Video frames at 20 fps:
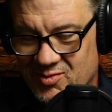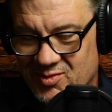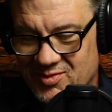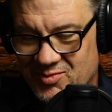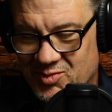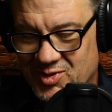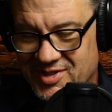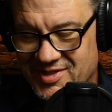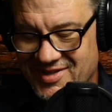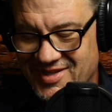
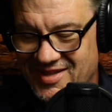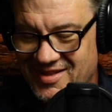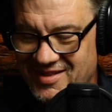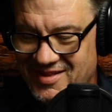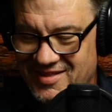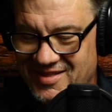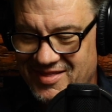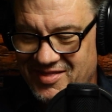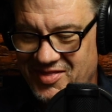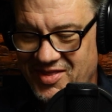Well,
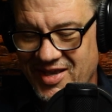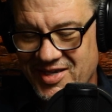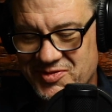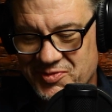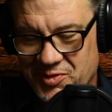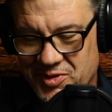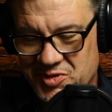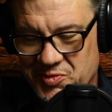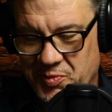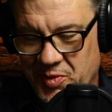thanks
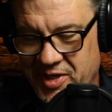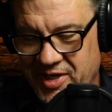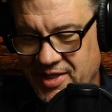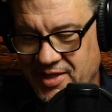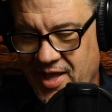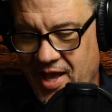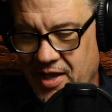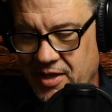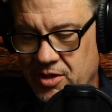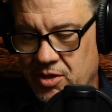for explaining
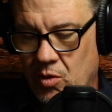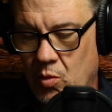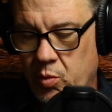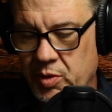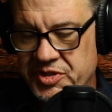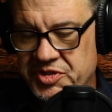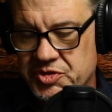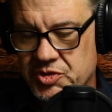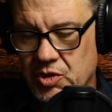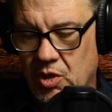that. We
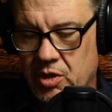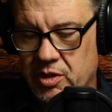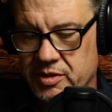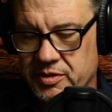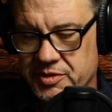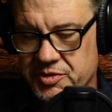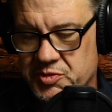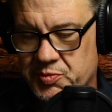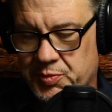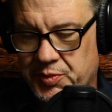started
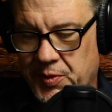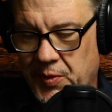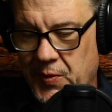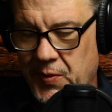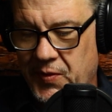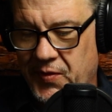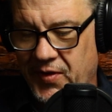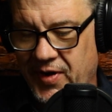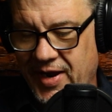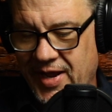this
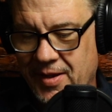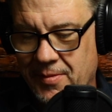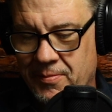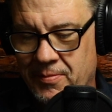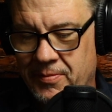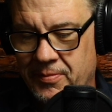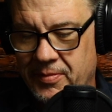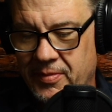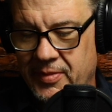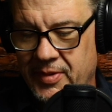
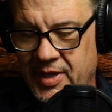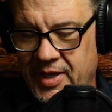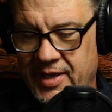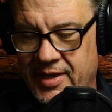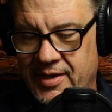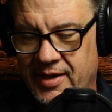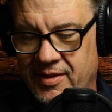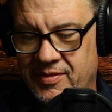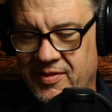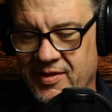program,
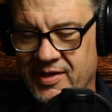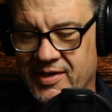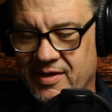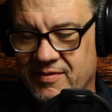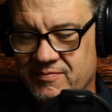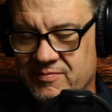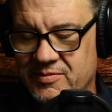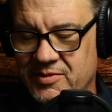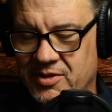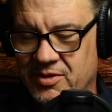and I think
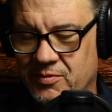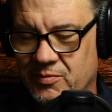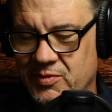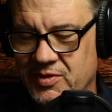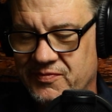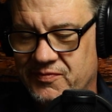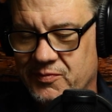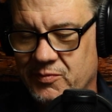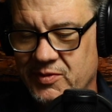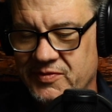
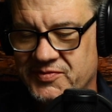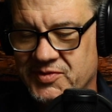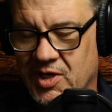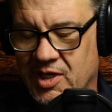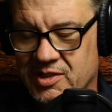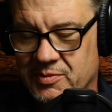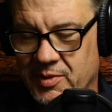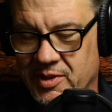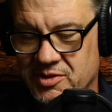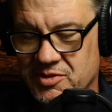we've
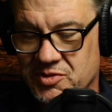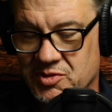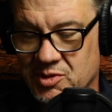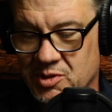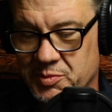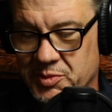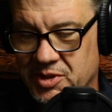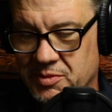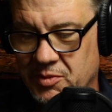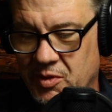talked about this a
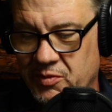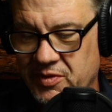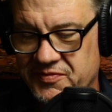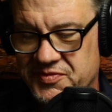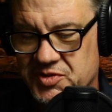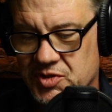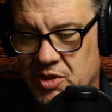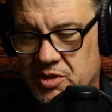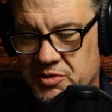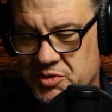little bit, but we've
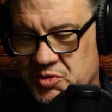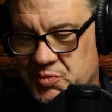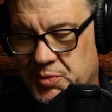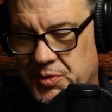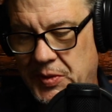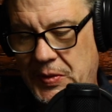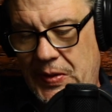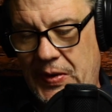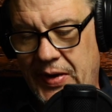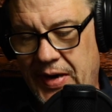started this
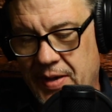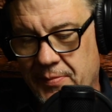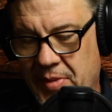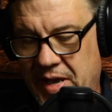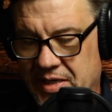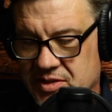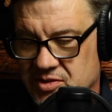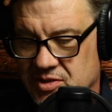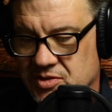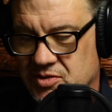program
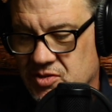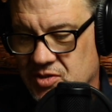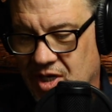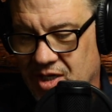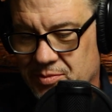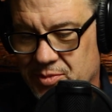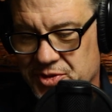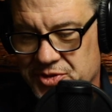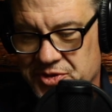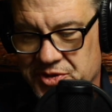as a
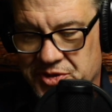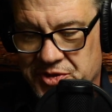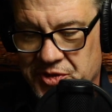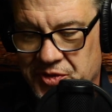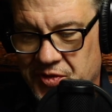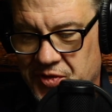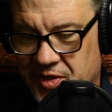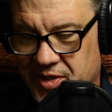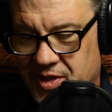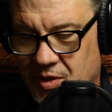
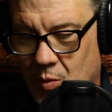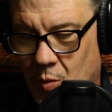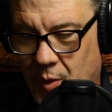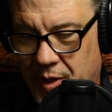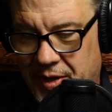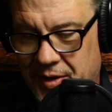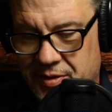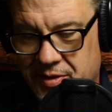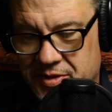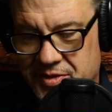cybersecurity
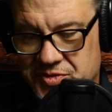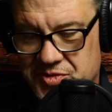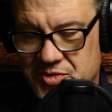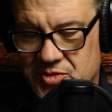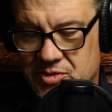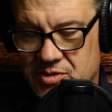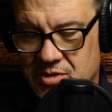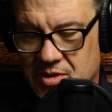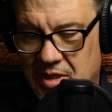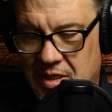
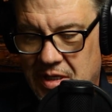awareness,